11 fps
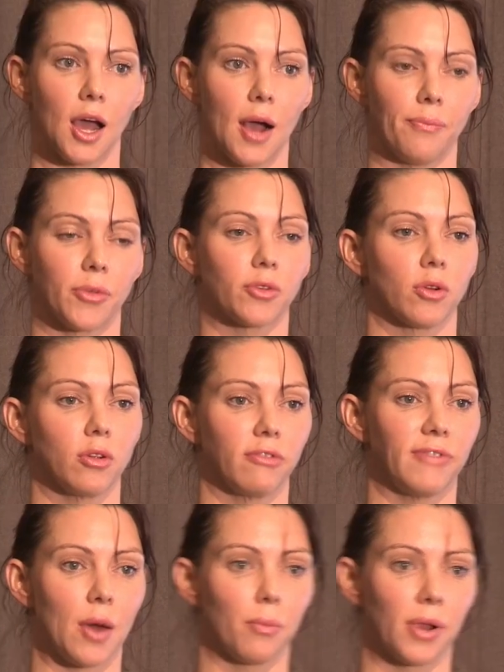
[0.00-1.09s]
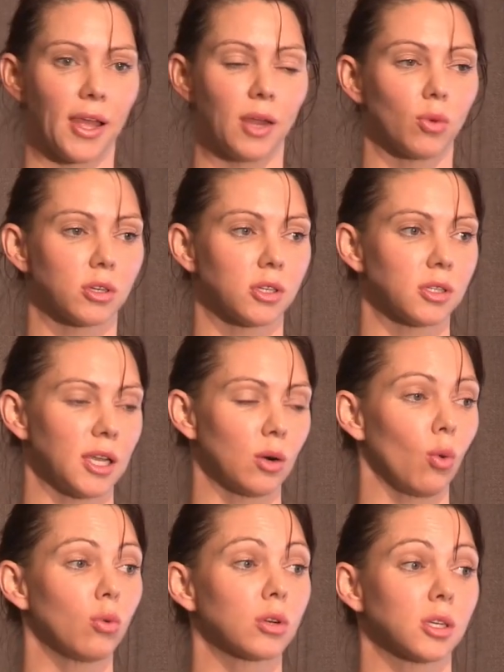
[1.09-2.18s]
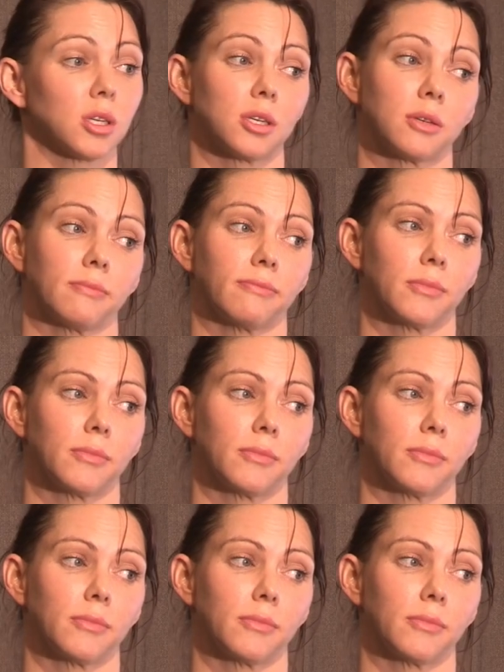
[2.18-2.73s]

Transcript: um, through your farm plan, which is then audited.